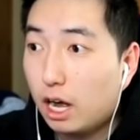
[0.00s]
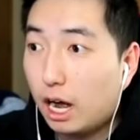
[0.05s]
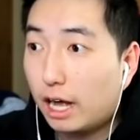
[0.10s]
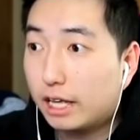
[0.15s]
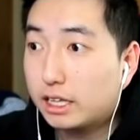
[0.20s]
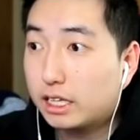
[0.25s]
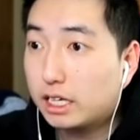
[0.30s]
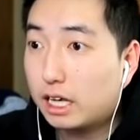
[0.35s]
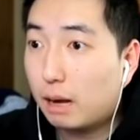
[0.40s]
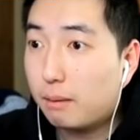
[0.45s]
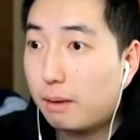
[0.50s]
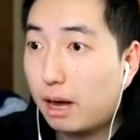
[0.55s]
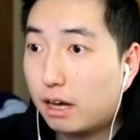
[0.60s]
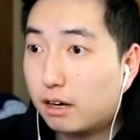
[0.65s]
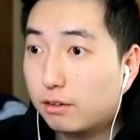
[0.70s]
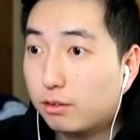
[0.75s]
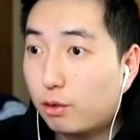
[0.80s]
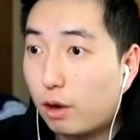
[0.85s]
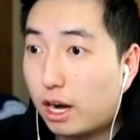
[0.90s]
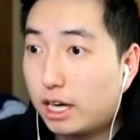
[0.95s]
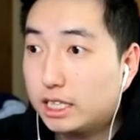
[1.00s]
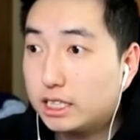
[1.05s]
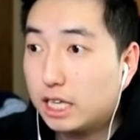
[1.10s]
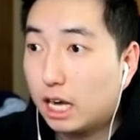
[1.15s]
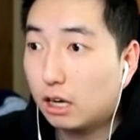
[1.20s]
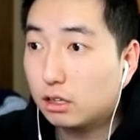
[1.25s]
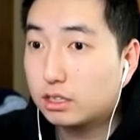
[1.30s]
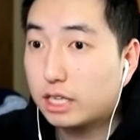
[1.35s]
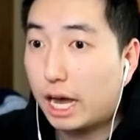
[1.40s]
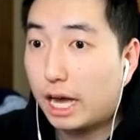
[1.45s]
I think I'm out of Granny's
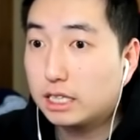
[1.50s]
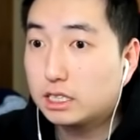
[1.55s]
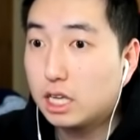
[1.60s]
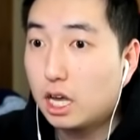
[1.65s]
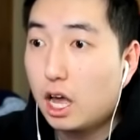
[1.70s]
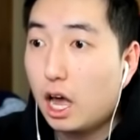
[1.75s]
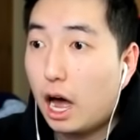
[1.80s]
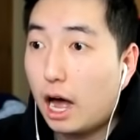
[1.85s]
house, guys.